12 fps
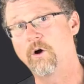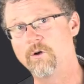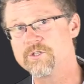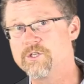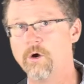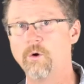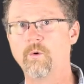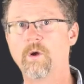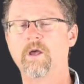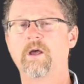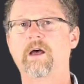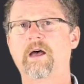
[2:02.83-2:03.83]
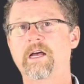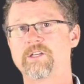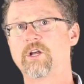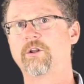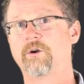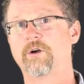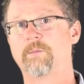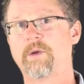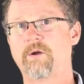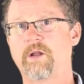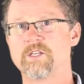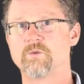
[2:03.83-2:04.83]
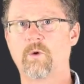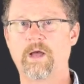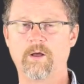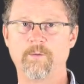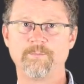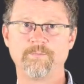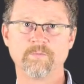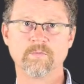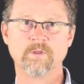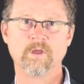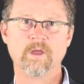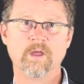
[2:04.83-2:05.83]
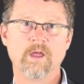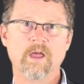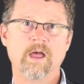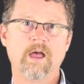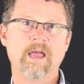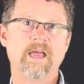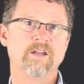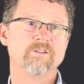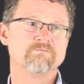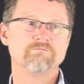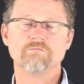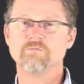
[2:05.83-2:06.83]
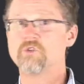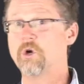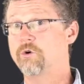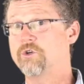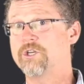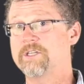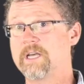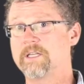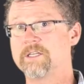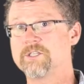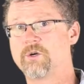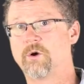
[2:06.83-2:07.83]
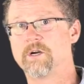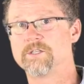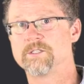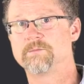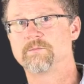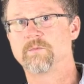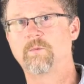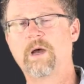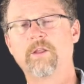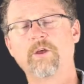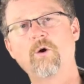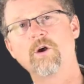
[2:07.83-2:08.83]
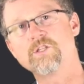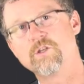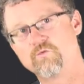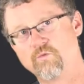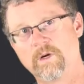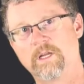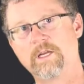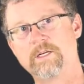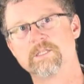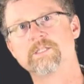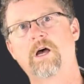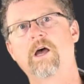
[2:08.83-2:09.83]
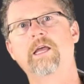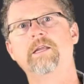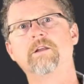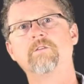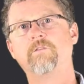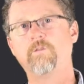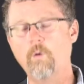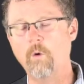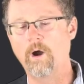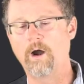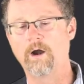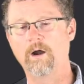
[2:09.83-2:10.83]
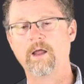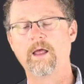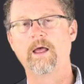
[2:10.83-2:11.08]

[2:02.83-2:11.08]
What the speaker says: also to learn about as well. And so who should take this course? Well, the course is really designed for